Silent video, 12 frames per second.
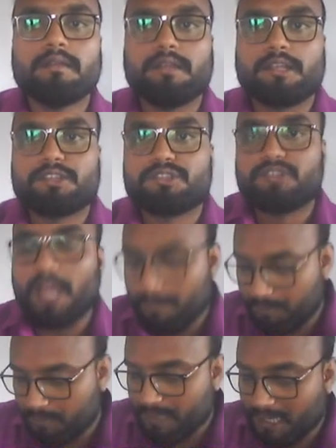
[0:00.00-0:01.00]
Next
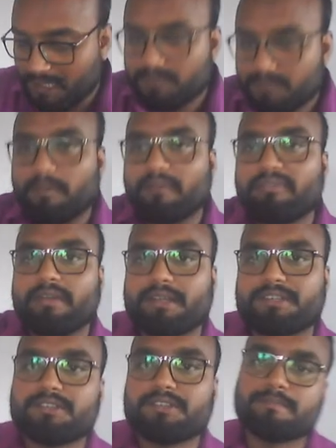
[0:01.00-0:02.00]
type, that is
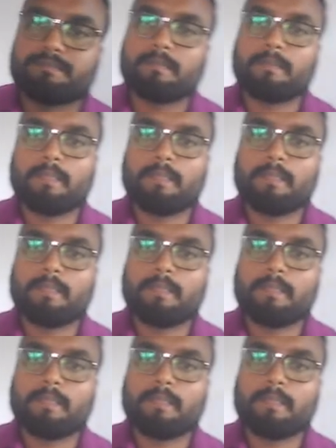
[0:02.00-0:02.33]
perfect.